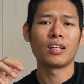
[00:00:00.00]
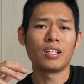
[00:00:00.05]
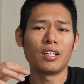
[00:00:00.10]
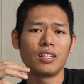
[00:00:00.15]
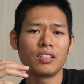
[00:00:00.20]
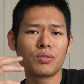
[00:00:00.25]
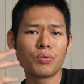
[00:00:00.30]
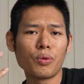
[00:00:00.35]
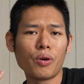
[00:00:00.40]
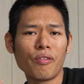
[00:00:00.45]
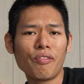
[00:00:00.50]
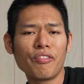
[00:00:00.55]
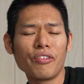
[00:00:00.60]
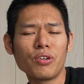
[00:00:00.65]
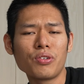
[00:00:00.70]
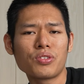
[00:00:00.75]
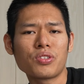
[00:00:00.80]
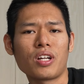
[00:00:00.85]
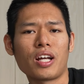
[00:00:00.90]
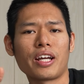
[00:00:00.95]
It will
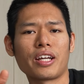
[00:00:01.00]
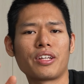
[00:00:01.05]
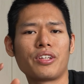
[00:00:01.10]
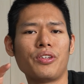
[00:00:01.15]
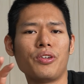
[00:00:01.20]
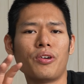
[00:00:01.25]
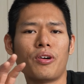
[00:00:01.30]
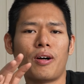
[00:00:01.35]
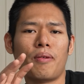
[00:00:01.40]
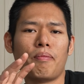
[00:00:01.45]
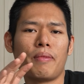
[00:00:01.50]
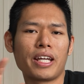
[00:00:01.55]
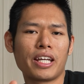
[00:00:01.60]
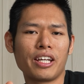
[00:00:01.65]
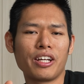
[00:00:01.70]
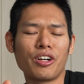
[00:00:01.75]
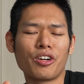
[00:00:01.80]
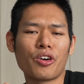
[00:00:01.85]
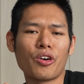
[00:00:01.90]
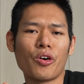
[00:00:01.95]
feel like you are
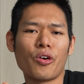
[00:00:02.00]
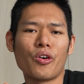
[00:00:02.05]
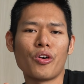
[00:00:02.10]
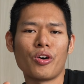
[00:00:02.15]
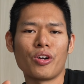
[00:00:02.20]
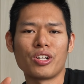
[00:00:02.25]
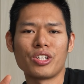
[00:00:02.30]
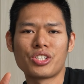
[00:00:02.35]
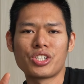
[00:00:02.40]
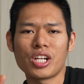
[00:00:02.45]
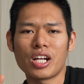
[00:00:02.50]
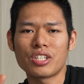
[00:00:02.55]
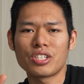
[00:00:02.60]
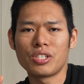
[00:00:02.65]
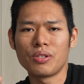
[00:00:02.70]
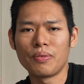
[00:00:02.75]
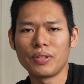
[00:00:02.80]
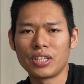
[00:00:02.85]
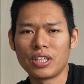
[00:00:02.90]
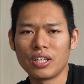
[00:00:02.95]
making a call on a
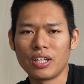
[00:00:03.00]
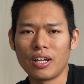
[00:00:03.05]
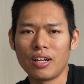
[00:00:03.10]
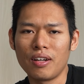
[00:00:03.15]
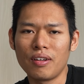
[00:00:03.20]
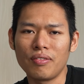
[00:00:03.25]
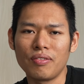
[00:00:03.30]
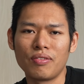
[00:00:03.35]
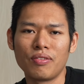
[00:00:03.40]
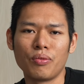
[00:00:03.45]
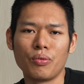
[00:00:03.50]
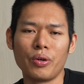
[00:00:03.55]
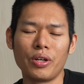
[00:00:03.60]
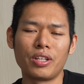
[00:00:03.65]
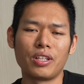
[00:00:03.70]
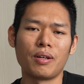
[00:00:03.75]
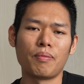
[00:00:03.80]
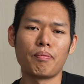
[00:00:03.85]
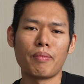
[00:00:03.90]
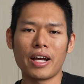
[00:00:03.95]
ChatGPT app
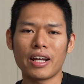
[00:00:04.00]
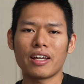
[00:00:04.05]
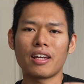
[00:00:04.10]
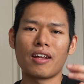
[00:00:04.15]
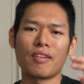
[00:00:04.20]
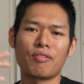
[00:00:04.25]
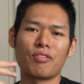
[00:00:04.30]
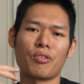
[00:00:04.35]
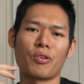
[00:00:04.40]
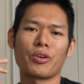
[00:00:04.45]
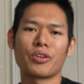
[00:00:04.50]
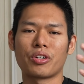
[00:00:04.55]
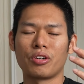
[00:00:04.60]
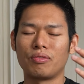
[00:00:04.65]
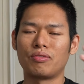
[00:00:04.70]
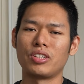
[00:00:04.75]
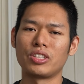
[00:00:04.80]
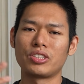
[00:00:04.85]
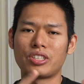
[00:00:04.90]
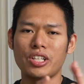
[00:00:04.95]
with a back and forth
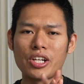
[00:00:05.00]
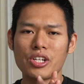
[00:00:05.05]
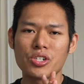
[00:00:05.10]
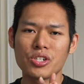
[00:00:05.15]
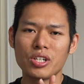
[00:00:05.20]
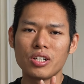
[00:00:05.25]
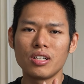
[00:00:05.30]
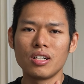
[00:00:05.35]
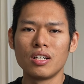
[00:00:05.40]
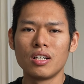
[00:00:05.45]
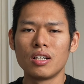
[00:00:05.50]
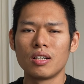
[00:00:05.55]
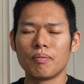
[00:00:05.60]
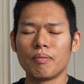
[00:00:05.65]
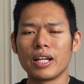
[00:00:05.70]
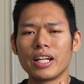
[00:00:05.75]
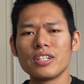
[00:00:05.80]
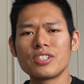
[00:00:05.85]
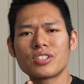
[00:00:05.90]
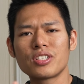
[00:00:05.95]
conversation,
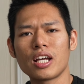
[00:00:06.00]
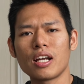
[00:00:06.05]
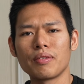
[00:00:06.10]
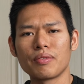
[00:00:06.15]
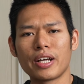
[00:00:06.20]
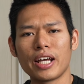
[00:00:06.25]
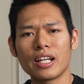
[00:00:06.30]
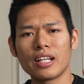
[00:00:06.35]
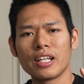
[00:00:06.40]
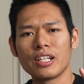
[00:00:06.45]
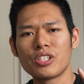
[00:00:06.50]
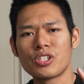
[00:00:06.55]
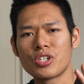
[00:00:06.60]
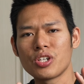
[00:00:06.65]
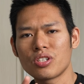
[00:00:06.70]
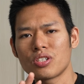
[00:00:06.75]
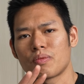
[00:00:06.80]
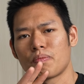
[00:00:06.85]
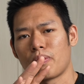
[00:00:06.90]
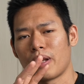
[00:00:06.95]
but instead of getting
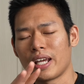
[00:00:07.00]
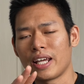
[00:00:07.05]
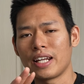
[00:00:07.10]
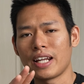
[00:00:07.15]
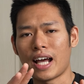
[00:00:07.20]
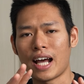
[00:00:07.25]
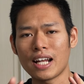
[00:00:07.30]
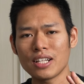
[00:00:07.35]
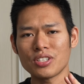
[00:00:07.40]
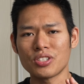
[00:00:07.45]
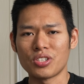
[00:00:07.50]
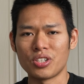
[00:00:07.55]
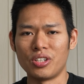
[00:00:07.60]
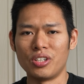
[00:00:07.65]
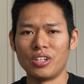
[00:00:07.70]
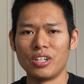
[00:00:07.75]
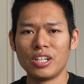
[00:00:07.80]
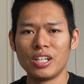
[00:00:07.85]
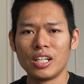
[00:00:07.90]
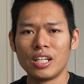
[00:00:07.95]
just plain
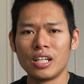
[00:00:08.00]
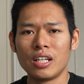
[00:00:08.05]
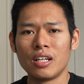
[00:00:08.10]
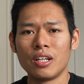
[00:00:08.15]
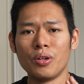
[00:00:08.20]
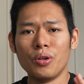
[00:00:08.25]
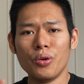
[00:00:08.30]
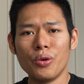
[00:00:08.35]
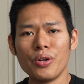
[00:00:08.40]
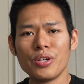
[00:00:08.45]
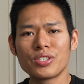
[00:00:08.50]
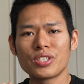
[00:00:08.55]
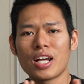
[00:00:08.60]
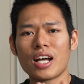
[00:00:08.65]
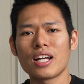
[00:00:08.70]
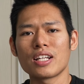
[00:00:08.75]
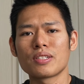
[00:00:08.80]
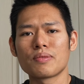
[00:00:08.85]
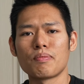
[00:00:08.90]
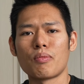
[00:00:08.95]
answer, LOOI
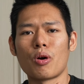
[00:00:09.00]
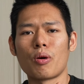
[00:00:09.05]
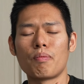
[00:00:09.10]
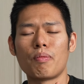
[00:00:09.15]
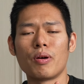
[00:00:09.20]
adds more